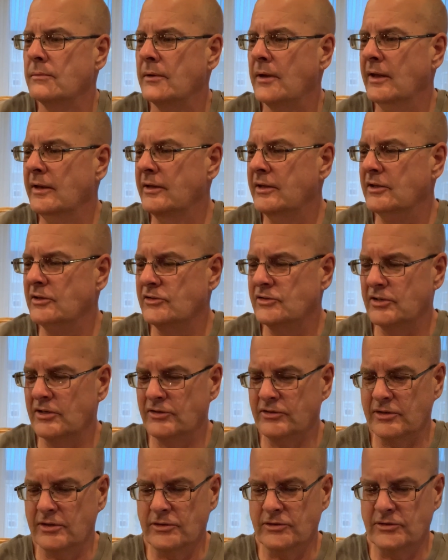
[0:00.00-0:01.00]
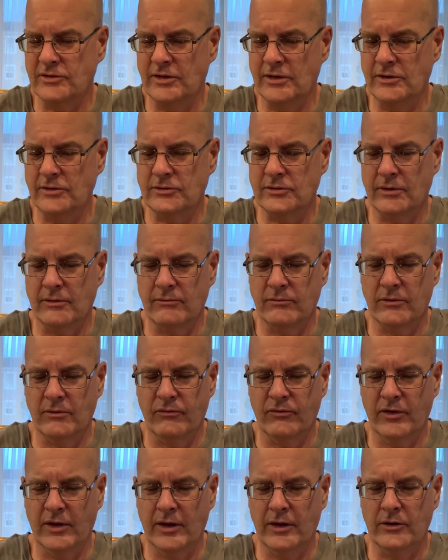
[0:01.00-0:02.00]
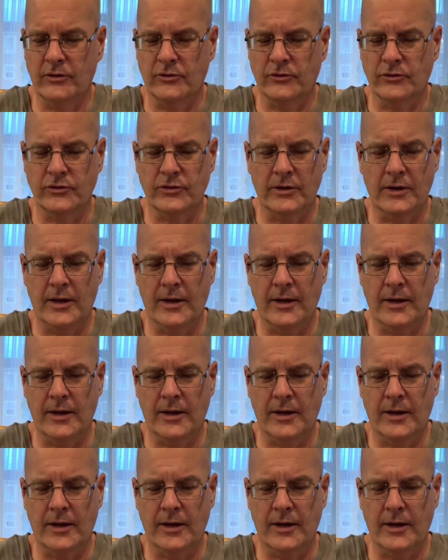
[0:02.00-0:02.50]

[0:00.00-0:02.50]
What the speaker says: inconsistencies of the figures.